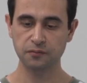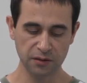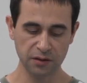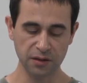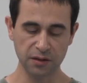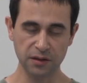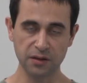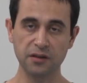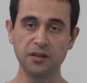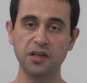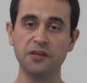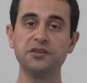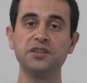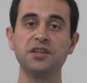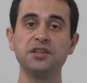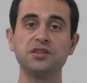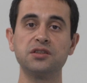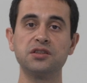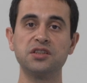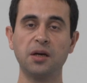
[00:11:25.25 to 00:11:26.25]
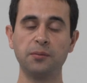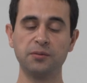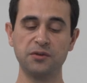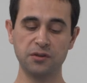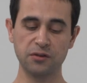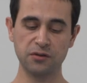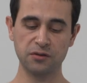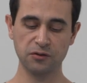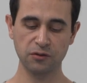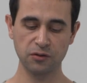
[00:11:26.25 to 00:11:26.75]
the gravitation
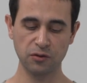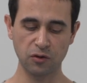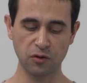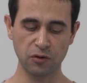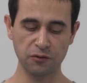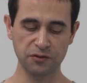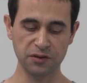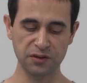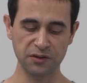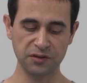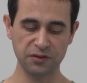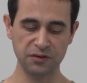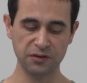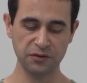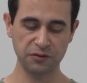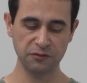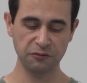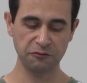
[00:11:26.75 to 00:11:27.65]
chapter of this